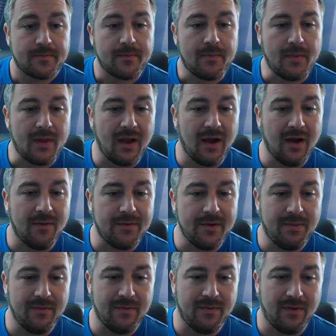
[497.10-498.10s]
After you
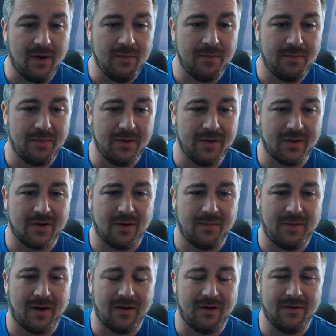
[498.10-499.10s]
perform a boost or
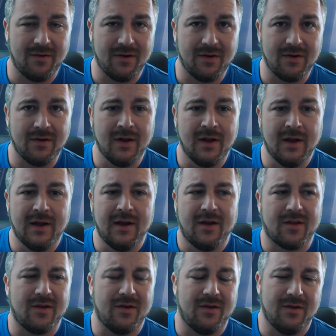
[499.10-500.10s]
barrel roll,
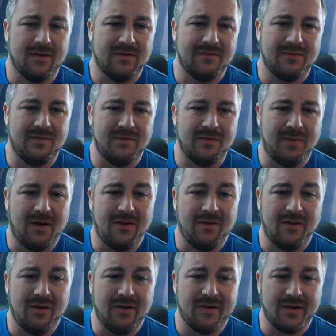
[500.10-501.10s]
so barrel
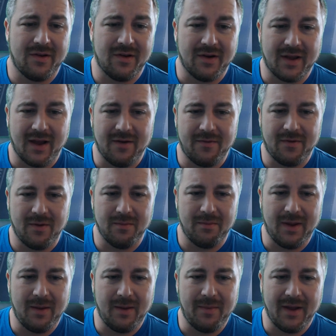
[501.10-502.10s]
rolls you're going to get from
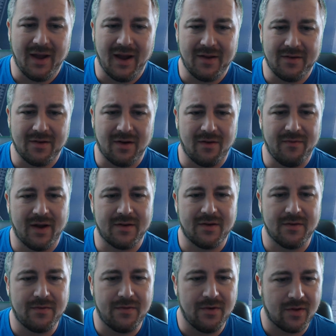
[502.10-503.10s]
BB-8 or vectored
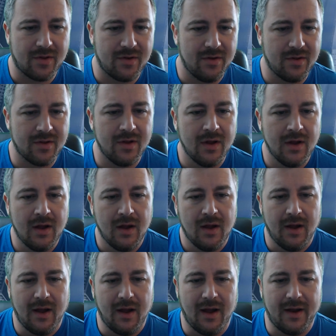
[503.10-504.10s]
thrusters,
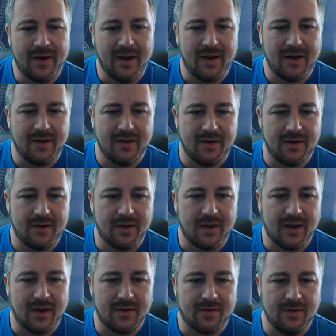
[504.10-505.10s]
and then you
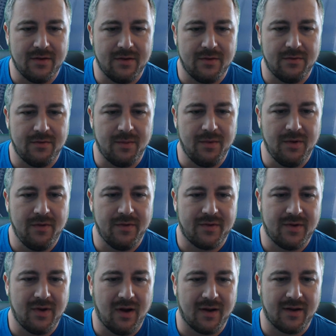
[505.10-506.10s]
get to remove a
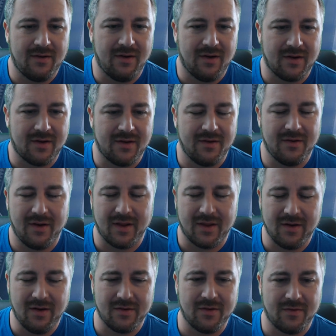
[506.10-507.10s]
target lock, and it's
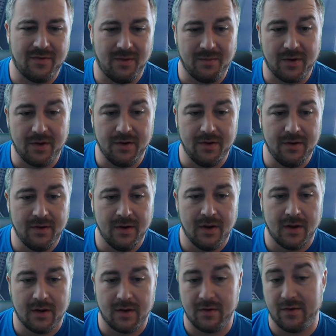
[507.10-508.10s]
not just from you,
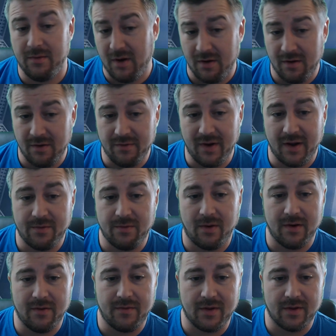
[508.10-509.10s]
because you are at range 1
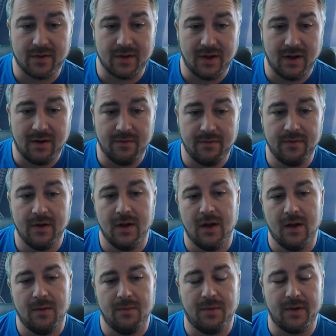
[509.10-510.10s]
of yourself,
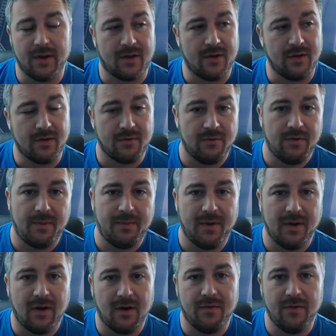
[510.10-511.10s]
but you can rip it
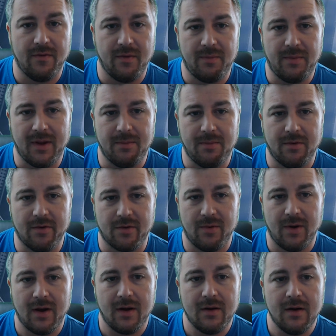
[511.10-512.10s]
off other people as well.